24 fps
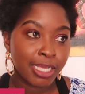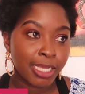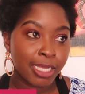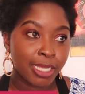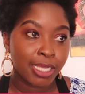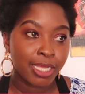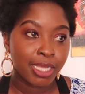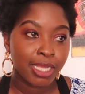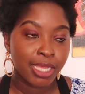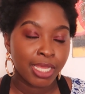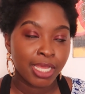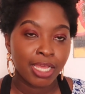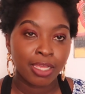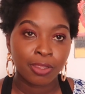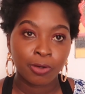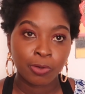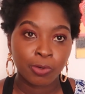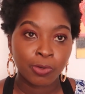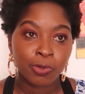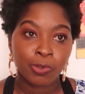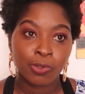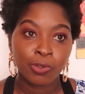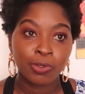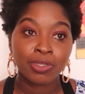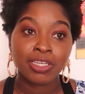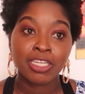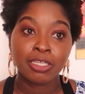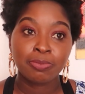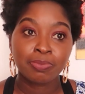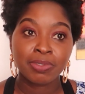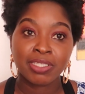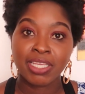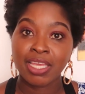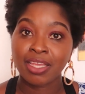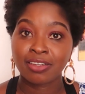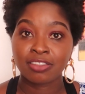I don't know, your
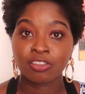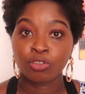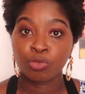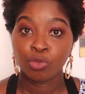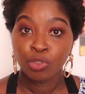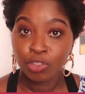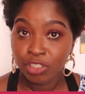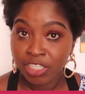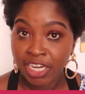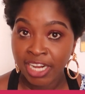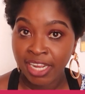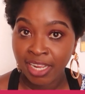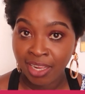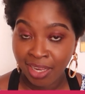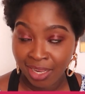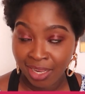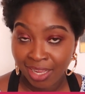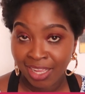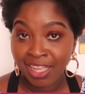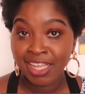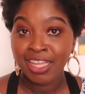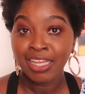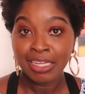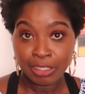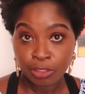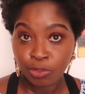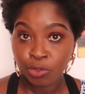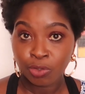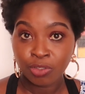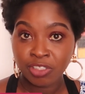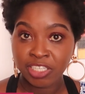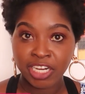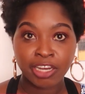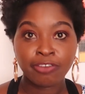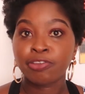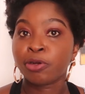lips get so dry
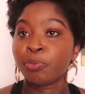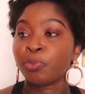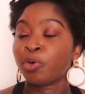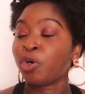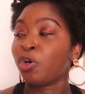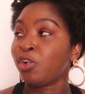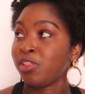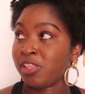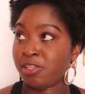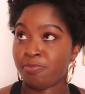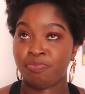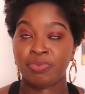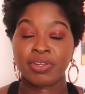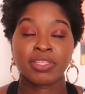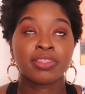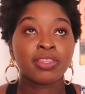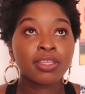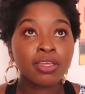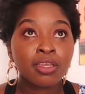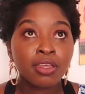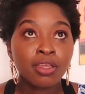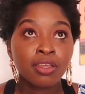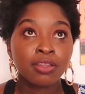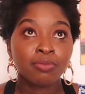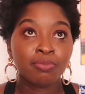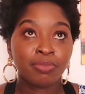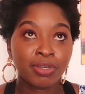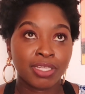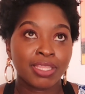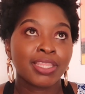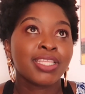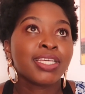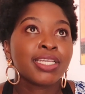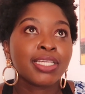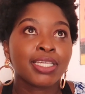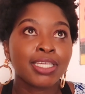from all the
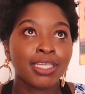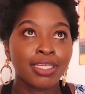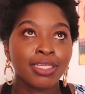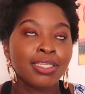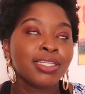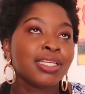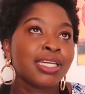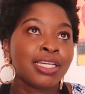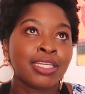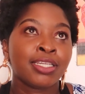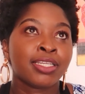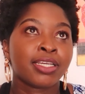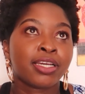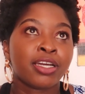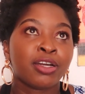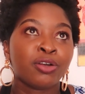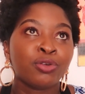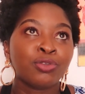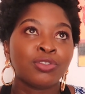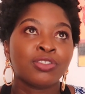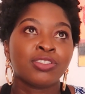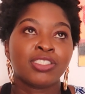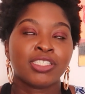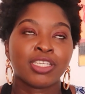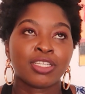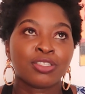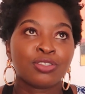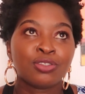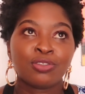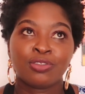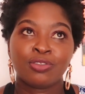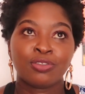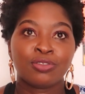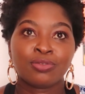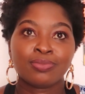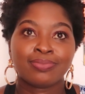breathing in and out
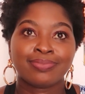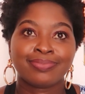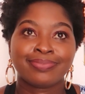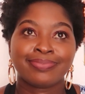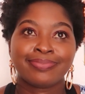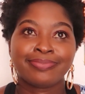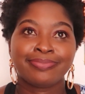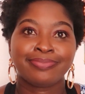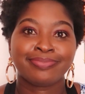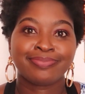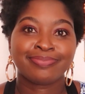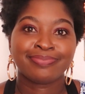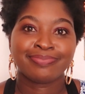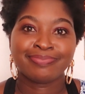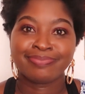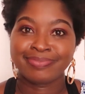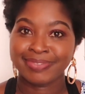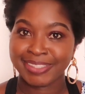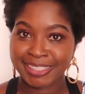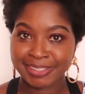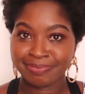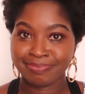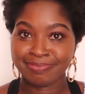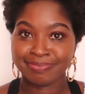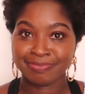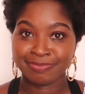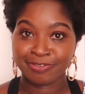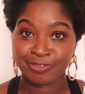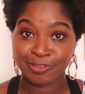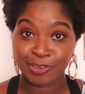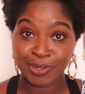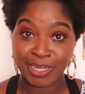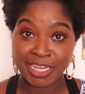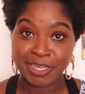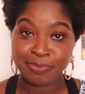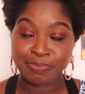just
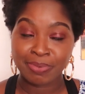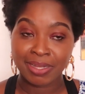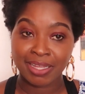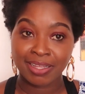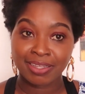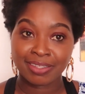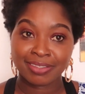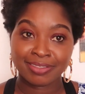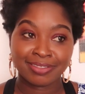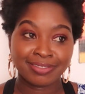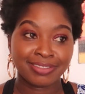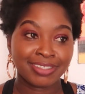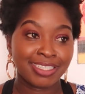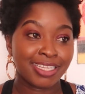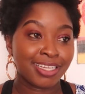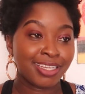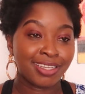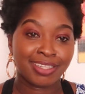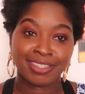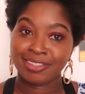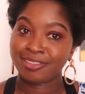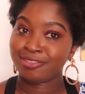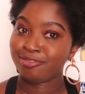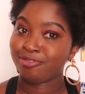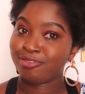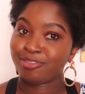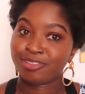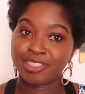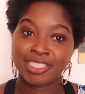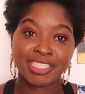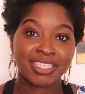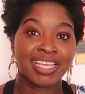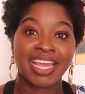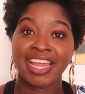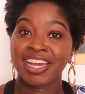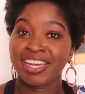for labor. Yeah,
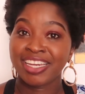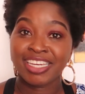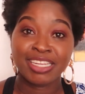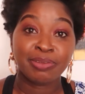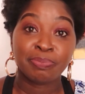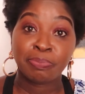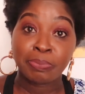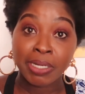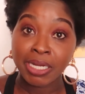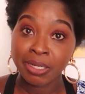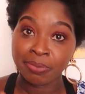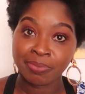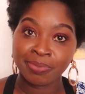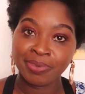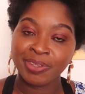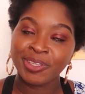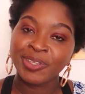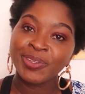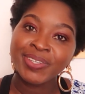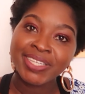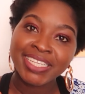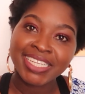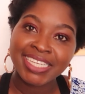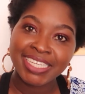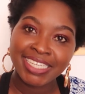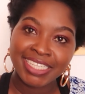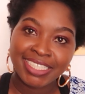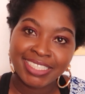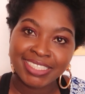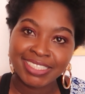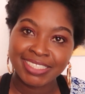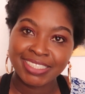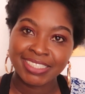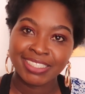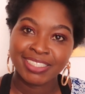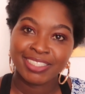just carry lip balm. You need
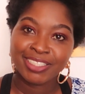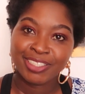it.